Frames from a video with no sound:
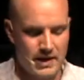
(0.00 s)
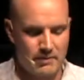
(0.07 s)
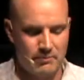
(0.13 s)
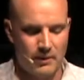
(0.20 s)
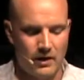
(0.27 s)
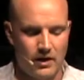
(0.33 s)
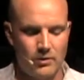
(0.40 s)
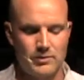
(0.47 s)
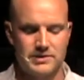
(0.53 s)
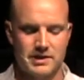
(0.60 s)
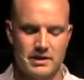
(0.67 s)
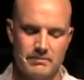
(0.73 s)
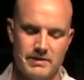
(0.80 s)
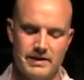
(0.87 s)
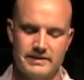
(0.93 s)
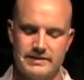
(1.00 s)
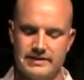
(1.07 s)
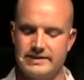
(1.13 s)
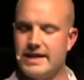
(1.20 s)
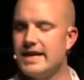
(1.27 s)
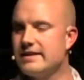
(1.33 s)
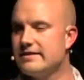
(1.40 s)
And Paul was committed to
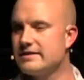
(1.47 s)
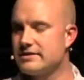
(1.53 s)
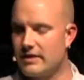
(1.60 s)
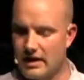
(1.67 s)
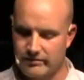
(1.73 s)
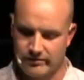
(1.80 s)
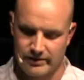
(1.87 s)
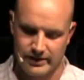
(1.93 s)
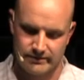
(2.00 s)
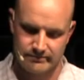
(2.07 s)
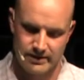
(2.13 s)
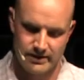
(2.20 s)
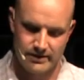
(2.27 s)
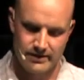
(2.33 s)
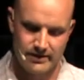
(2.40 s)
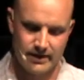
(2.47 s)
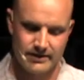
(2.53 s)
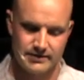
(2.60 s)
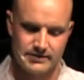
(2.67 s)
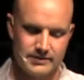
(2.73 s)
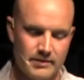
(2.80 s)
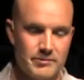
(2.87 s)
take this offering
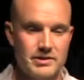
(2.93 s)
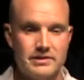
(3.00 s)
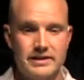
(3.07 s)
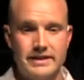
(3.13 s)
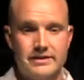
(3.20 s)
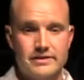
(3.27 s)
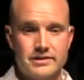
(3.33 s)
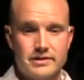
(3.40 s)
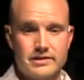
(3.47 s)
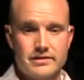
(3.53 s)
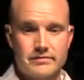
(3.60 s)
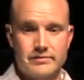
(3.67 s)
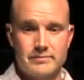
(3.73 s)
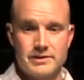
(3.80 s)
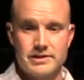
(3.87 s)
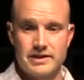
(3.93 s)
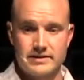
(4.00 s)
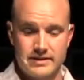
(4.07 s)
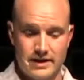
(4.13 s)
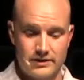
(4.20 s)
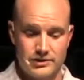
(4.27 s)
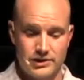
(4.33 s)
and some of the leaders from the
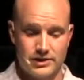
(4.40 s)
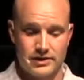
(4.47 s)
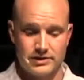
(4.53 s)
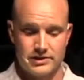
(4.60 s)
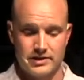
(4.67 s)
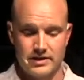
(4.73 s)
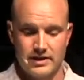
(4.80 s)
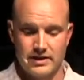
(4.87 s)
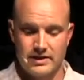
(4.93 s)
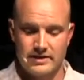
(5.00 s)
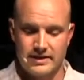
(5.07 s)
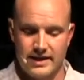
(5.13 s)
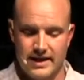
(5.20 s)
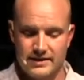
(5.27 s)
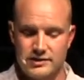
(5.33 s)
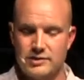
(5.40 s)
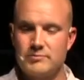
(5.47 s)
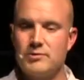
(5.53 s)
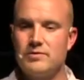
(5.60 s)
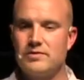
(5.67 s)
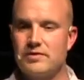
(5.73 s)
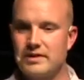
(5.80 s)
Gentile church to kind of
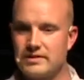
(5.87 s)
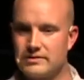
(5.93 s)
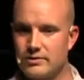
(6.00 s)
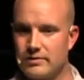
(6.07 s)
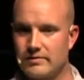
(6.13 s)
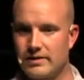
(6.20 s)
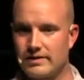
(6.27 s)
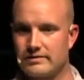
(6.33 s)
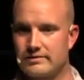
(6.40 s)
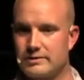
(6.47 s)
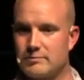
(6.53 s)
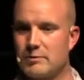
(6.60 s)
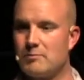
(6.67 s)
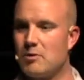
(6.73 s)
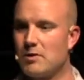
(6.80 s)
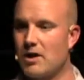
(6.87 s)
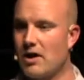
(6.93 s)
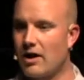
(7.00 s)
smooth things over, to promote